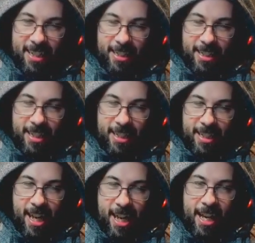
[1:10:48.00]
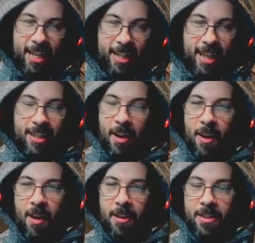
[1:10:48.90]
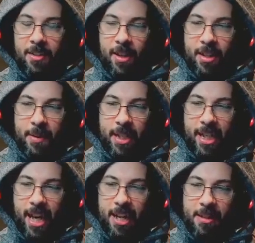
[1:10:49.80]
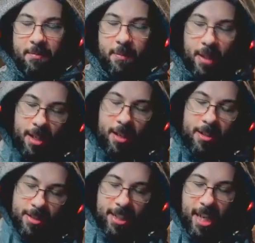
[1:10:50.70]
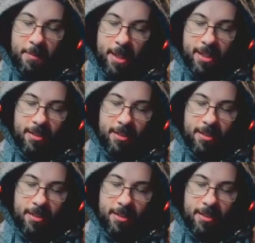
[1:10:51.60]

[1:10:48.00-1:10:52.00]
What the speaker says: Yeah. Like, do you reckon we could get who's the cake maker?